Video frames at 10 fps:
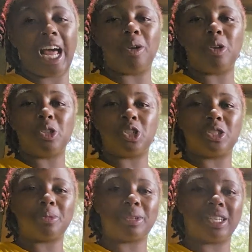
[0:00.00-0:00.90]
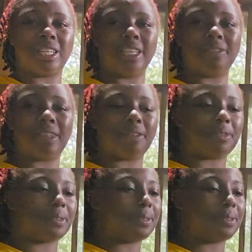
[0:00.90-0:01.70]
how long do you typically leave that for?